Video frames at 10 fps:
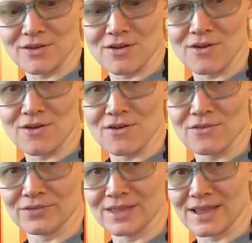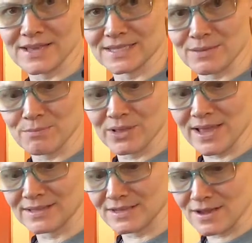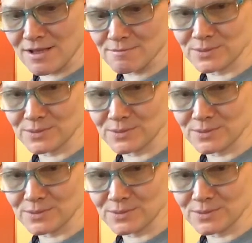all nice and blended up,